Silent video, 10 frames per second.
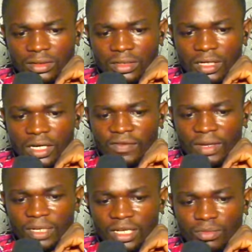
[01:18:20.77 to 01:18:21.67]
If I
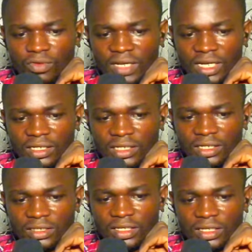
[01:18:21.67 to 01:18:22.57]
play a move like
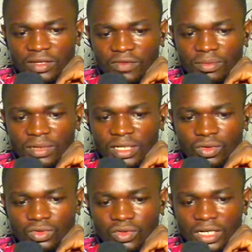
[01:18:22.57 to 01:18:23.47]
this, if opponent
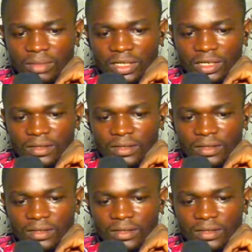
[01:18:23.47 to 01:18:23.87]
goes grab here,